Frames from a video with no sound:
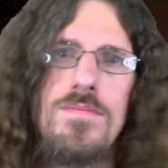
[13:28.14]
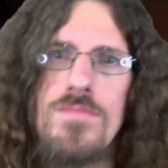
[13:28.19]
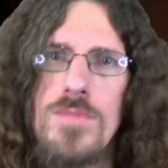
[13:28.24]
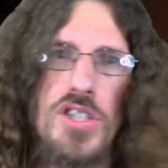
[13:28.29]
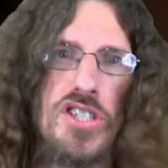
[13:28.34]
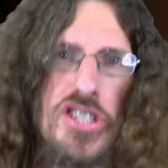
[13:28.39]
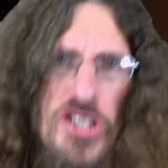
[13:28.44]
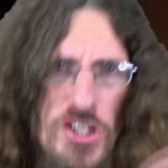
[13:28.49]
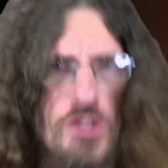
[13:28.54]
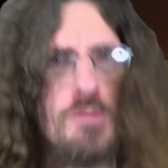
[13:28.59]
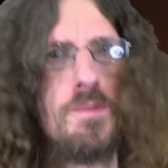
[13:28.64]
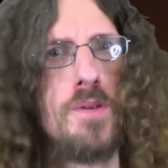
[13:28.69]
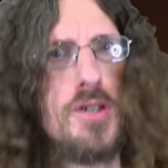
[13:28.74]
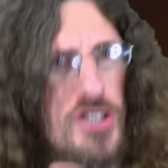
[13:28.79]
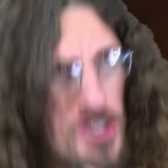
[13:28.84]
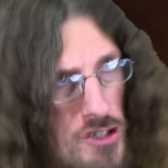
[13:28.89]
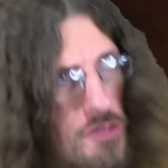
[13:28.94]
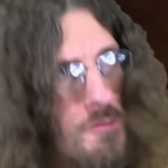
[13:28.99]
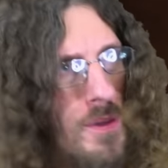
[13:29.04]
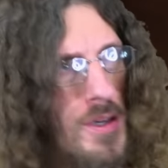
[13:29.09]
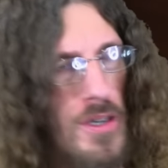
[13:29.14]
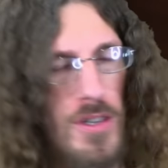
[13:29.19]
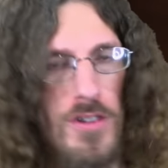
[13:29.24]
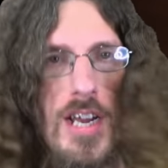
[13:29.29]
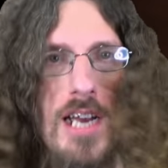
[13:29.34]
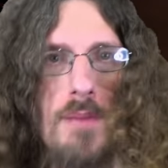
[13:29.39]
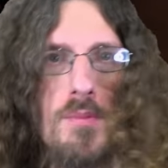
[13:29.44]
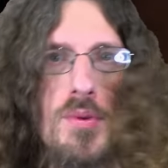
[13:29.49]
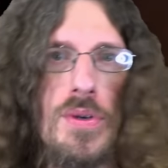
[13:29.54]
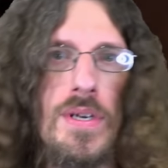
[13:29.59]
The super, super
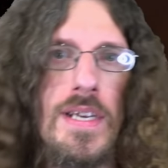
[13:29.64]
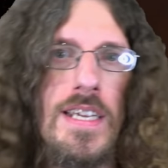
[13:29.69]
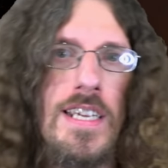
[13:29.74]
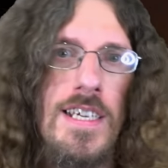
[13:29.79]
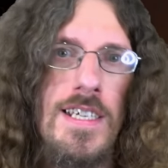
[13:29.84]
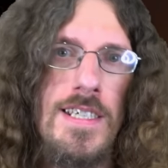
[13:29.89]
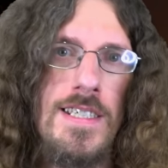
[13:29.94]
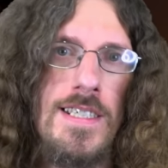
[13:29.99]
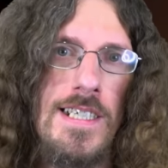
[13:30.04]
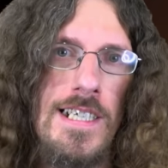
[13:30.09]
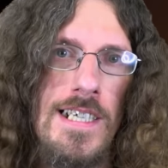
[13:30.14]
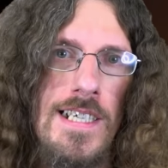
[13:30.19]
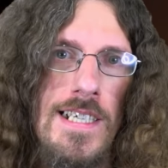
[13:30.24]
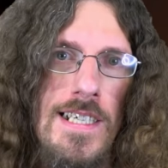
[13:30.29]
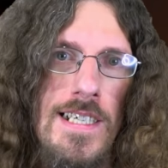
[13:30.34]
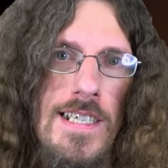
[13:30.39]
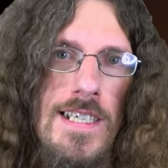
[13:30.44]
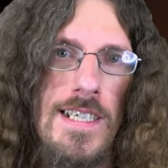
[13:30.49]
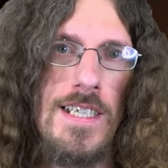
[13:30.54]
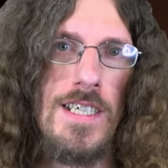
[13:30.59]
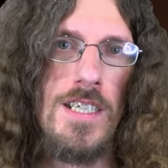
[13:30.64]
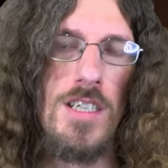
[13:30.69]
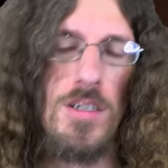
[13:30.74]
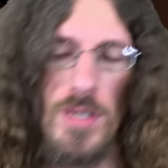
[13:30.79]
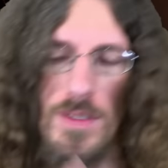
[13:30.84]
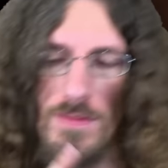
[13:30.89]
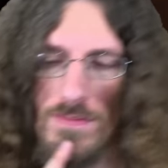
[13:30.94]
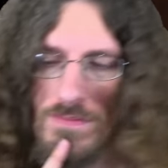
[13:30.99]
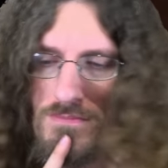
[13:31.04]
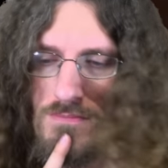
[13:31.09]
Graboid. Oh,
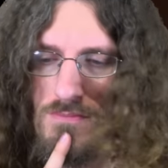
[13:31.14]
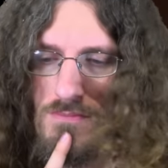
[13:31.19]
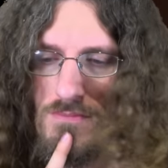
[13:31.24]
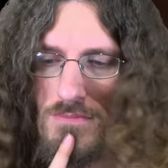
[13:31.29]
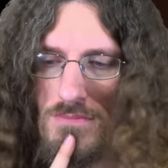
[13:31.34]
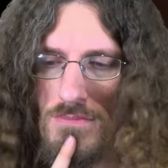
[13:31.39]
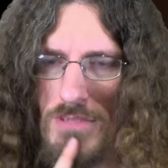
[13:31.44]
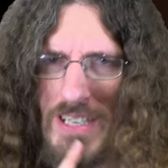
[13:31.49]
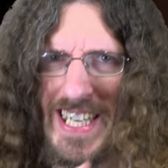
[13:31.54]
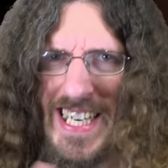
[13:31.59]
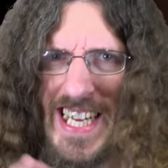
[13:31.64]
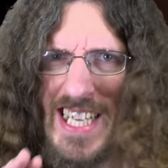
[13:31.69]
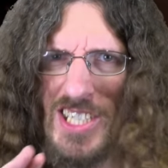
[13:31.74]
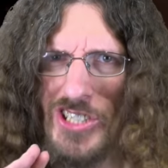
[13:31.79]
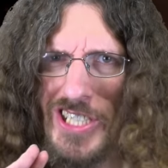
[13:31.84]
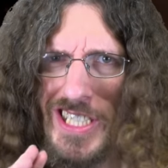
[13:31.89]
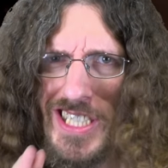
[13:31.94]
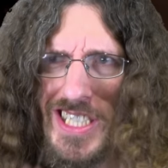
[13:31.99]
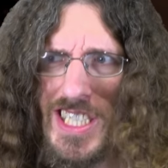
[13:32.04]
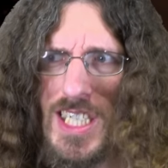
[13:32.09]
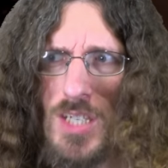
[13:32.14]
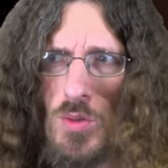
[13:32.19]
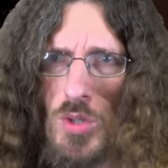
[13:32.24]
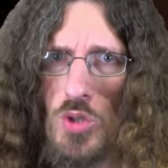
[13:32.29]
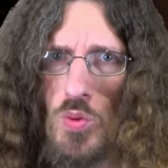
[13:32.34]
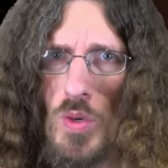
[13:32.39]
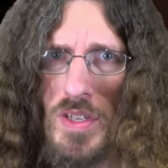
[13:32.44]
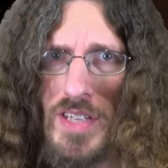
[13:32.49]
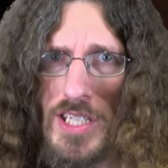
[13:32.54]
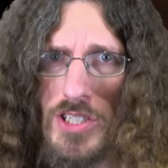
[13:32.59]
well, we didn't actually see
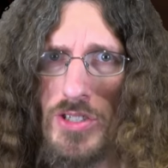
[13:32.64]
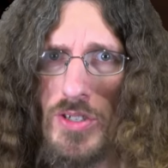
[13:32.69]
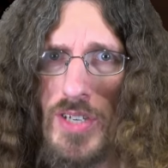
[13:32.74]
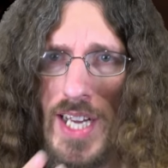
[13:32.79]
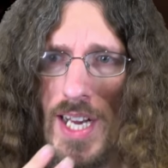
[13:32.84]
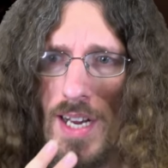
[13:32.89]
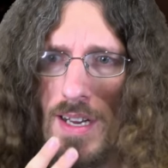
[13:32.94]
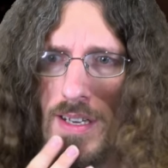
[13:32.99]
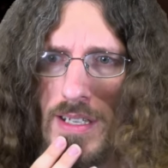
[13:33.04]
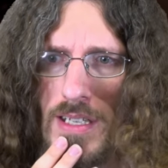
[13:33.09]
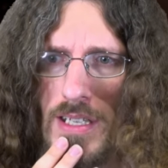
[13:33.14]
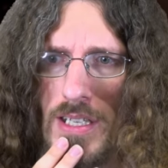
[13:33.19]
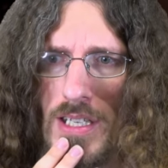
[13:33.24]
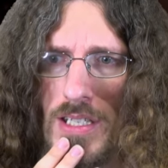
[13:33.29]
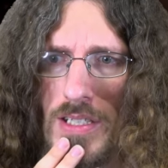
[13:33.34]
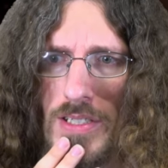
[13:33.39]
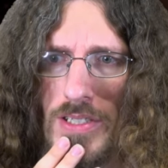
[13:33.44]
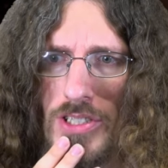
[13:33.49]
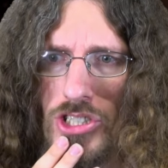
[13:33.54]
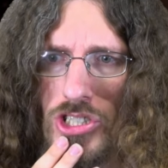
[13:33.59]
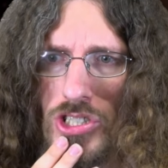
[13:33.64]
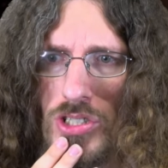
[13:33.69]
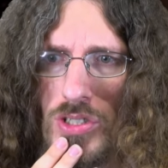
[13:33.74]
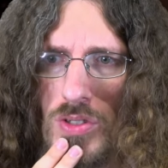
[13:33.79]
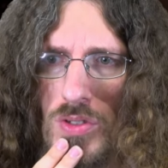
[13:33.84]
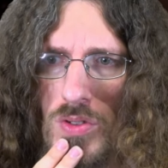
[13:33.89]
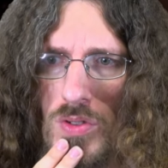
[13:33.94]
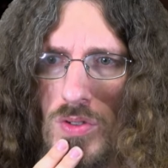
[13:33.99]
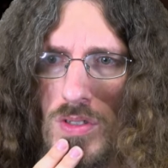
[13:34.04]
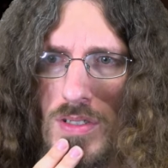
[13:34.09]
which one they took out here,
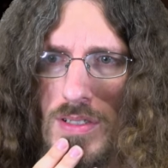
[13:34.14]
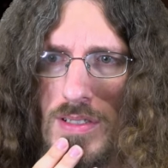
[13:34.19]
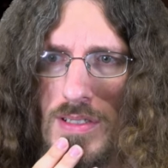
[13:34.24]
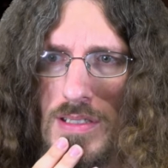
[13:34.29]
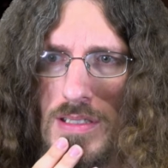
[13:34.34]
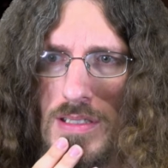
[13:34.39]
so...